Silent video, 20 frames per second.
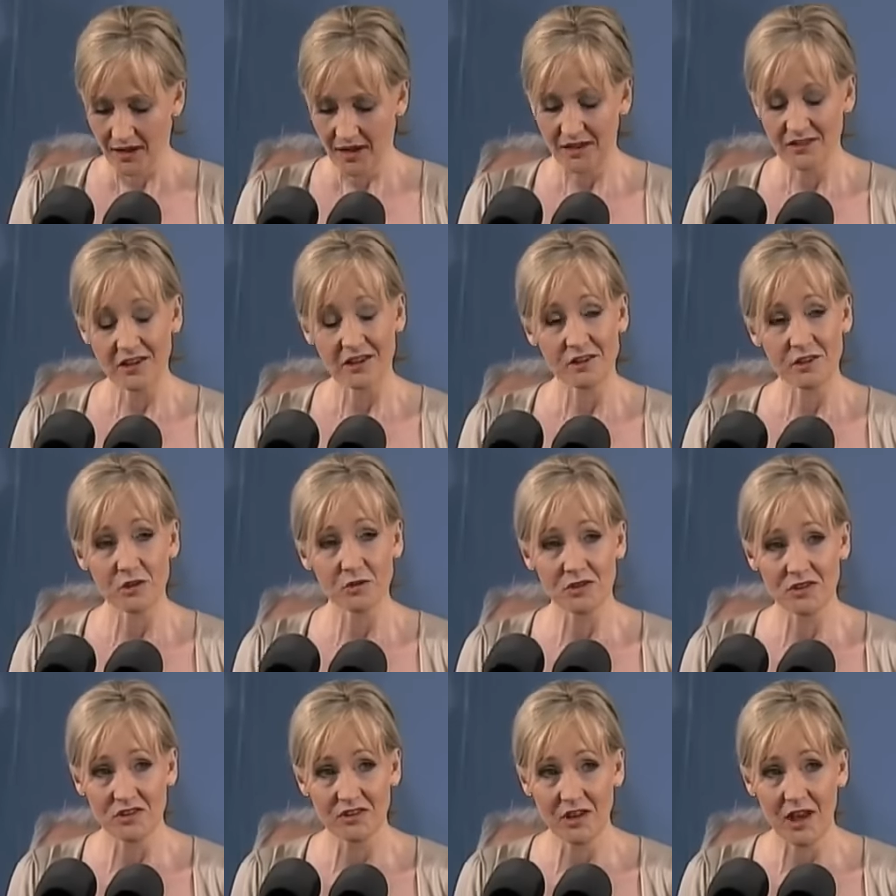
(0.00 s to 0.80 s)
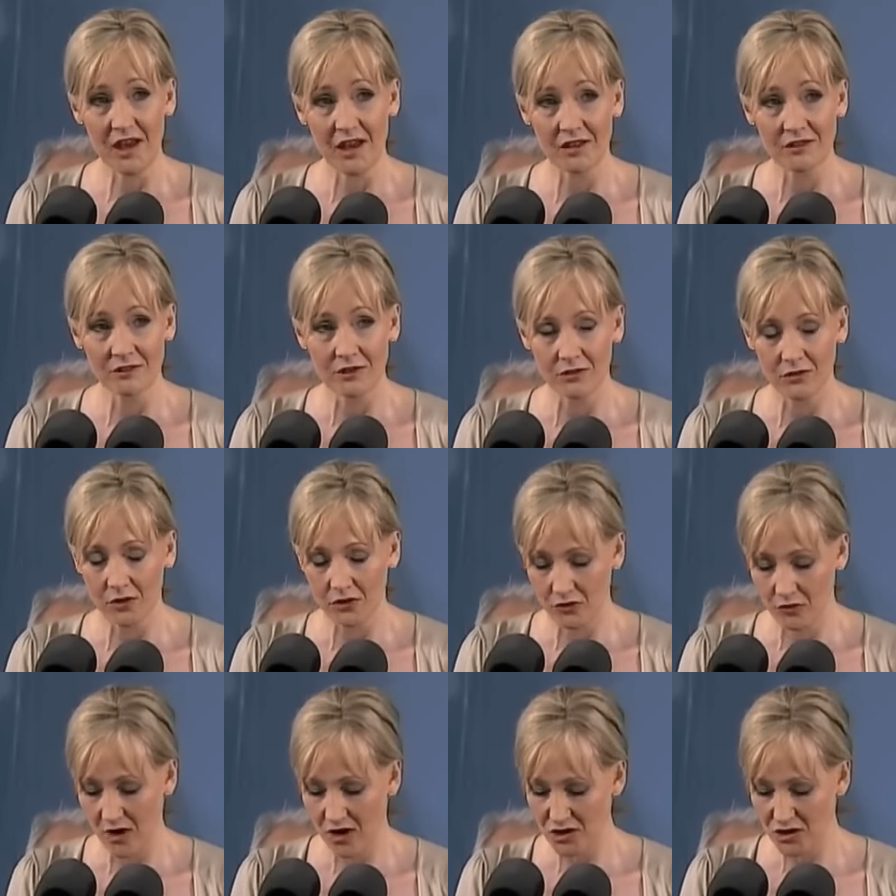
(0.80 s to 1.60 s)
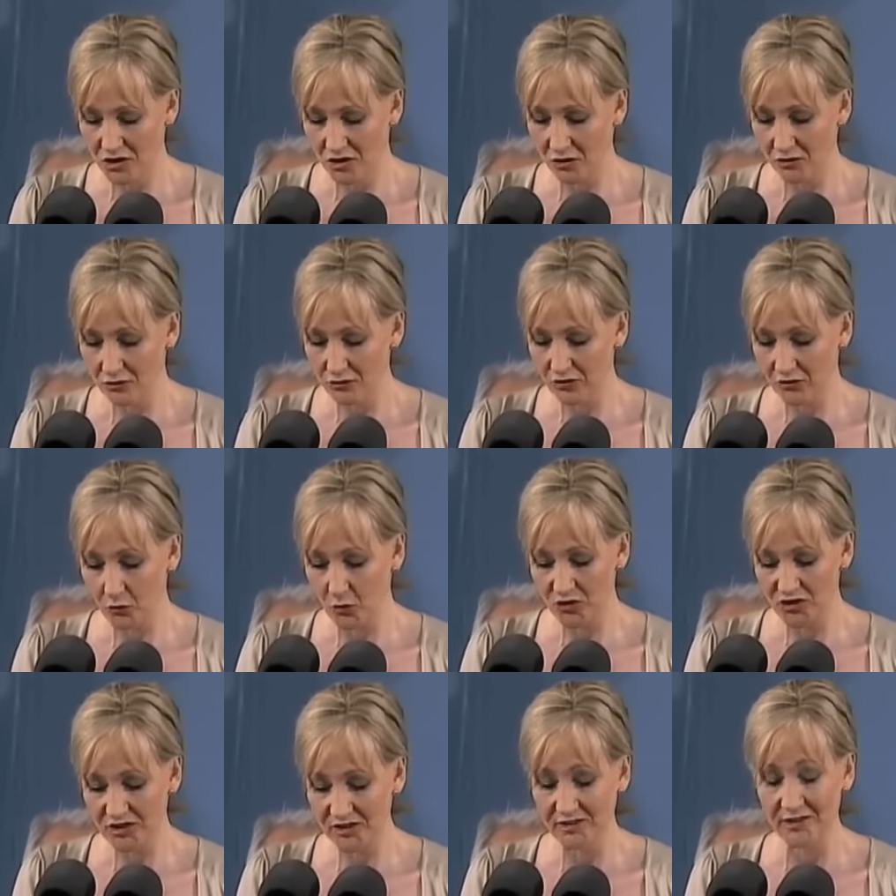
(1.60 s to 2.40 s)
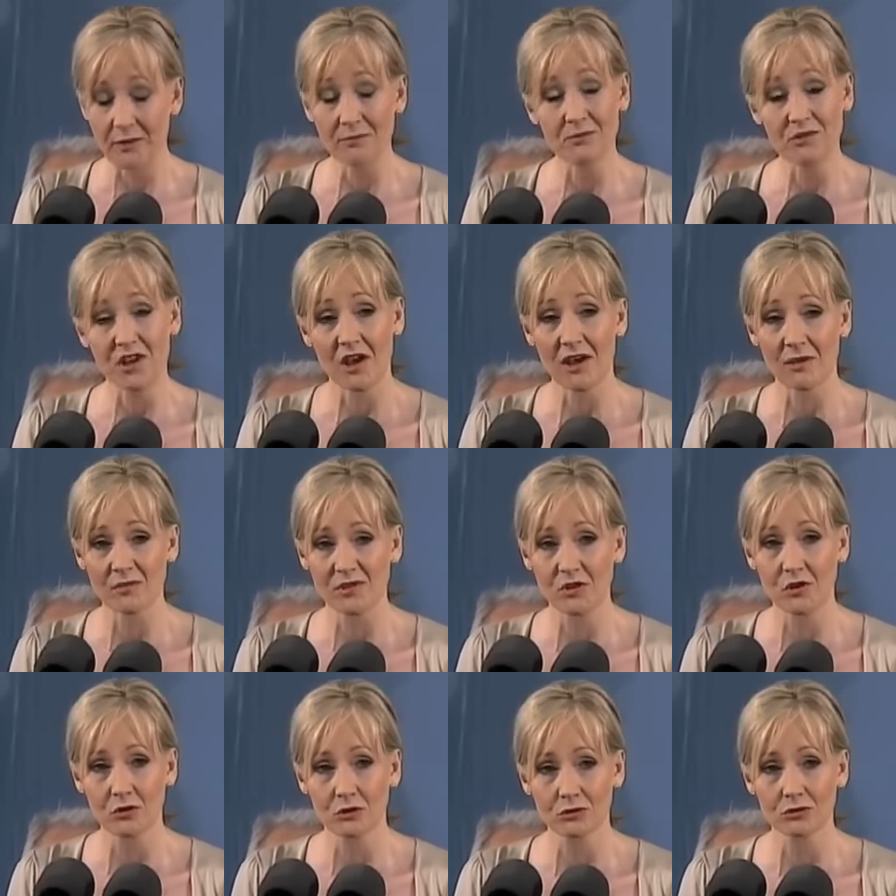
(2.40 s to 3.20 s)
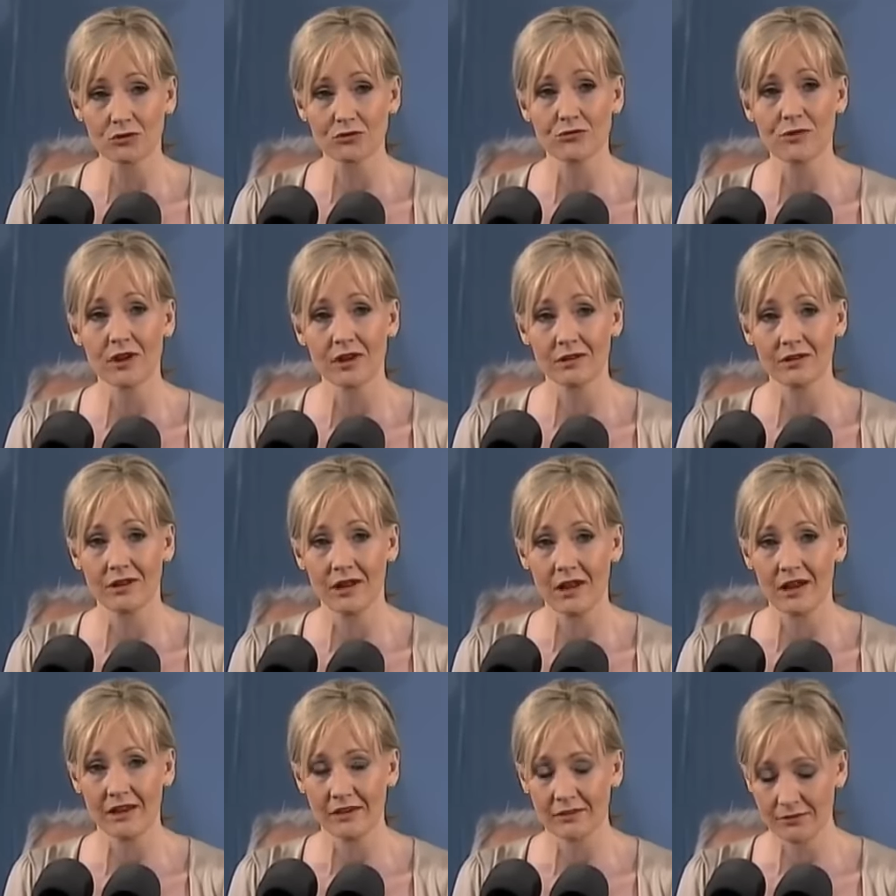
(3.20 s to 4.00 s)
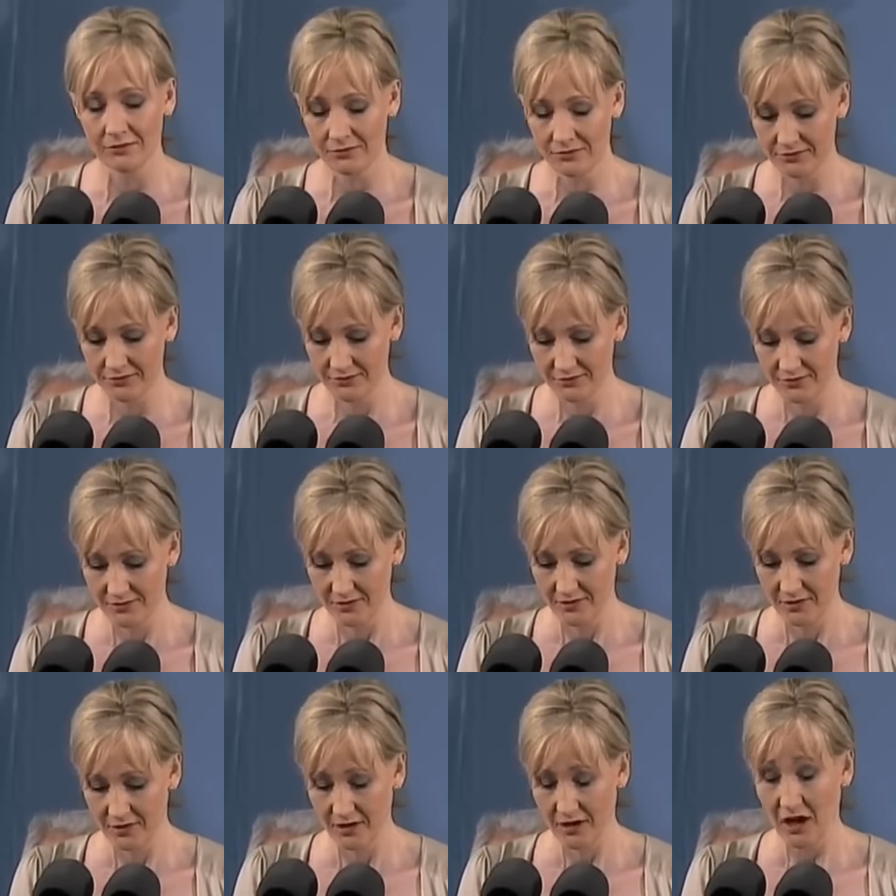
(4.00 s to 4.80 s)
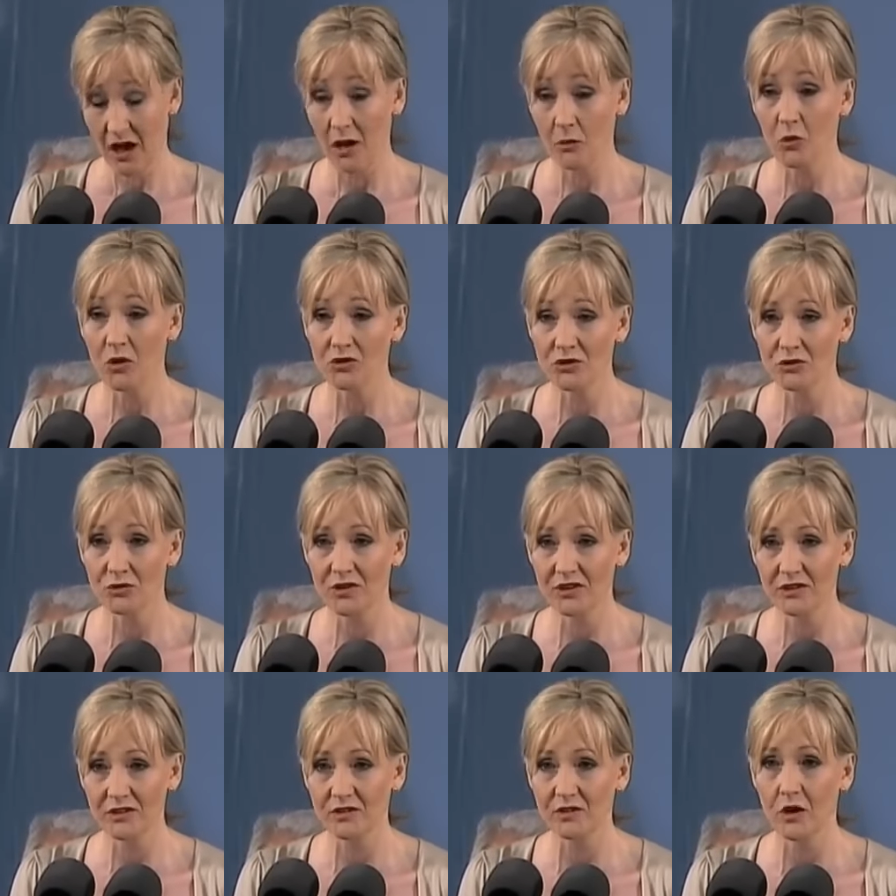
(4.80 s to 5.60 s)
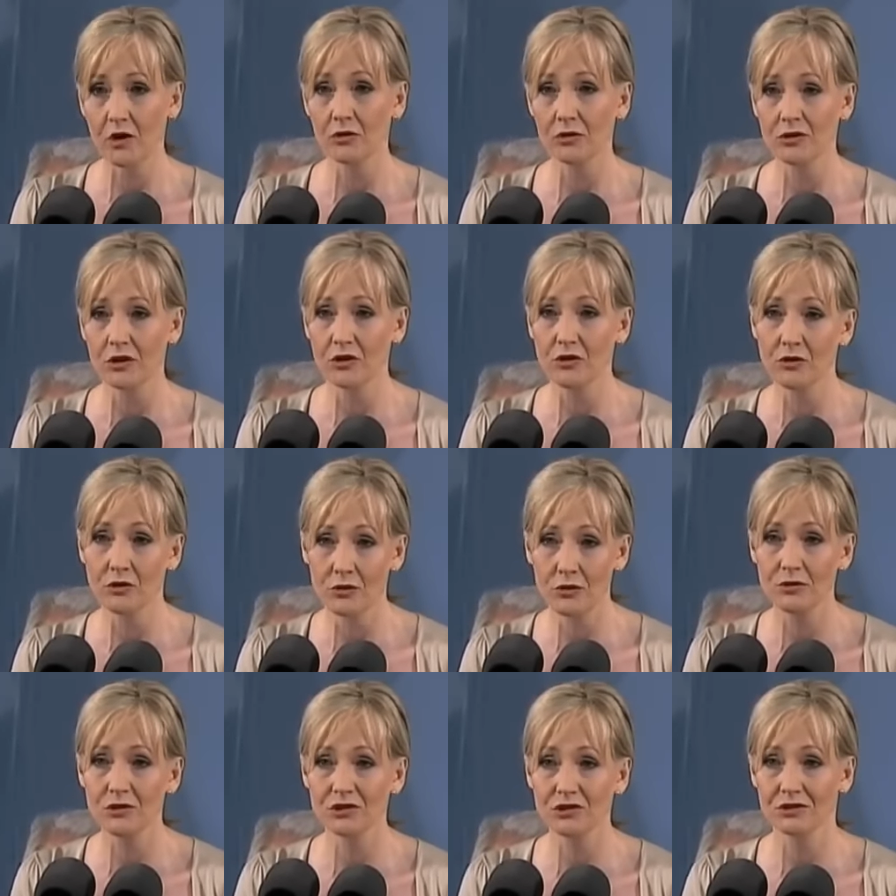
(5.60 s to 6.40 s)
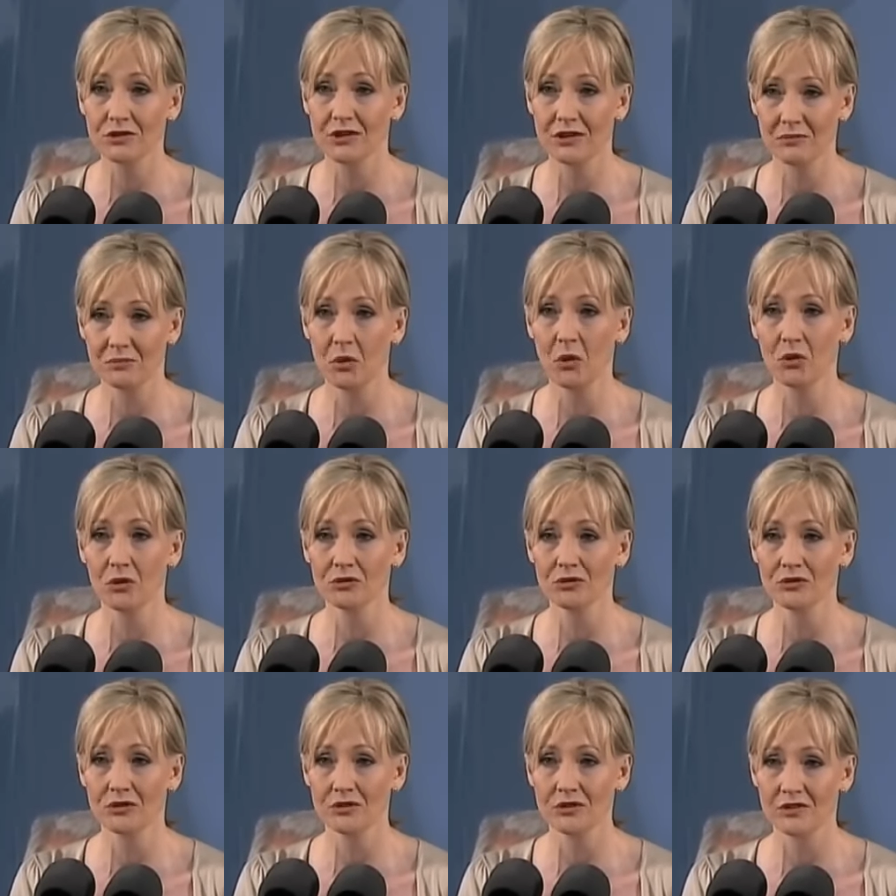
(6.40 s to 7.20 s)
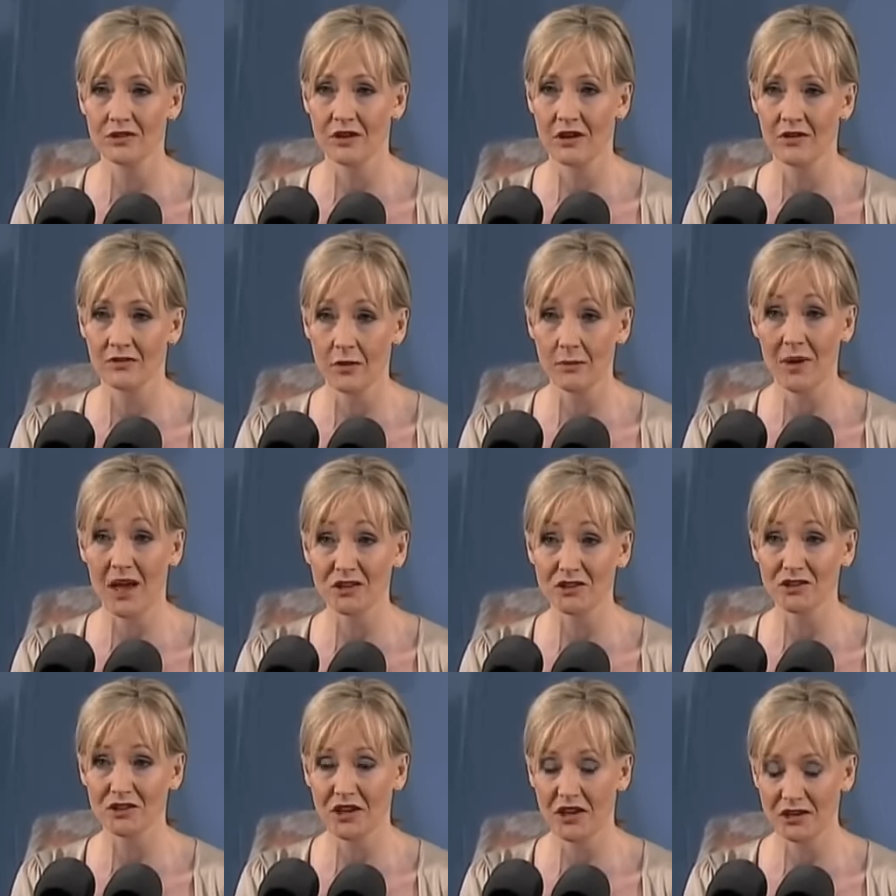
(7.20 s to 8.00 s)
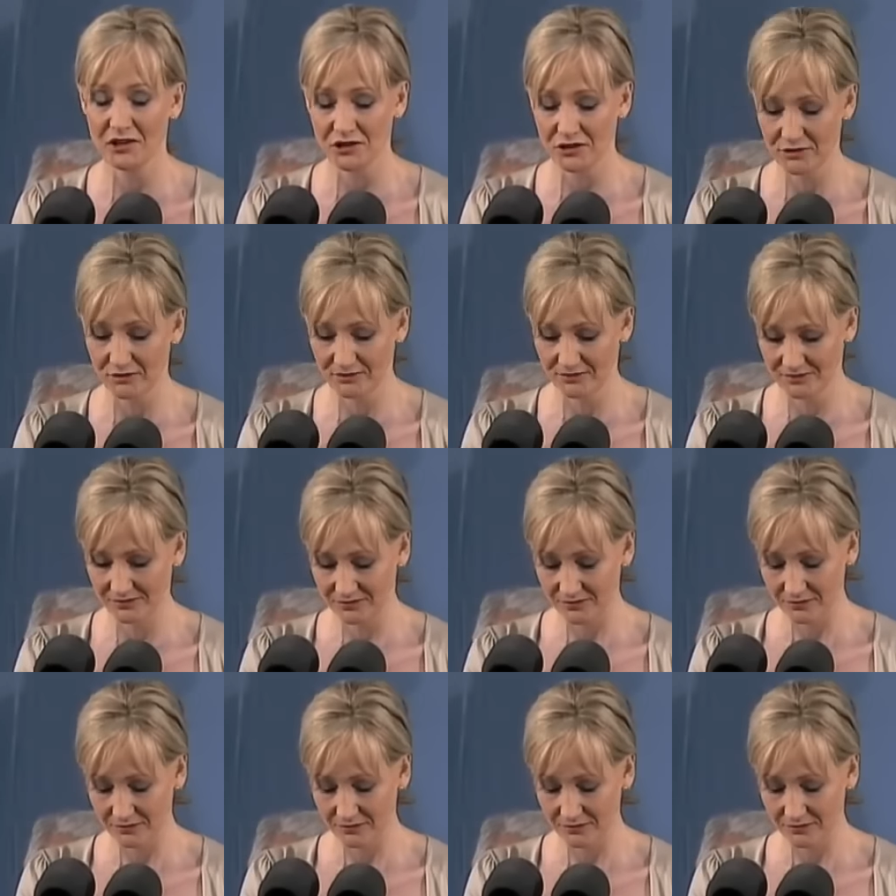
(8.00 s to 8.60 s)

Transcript: And as you stand on the threshold of what is sometimes called real life, I want to extol the crucial importance of imagination.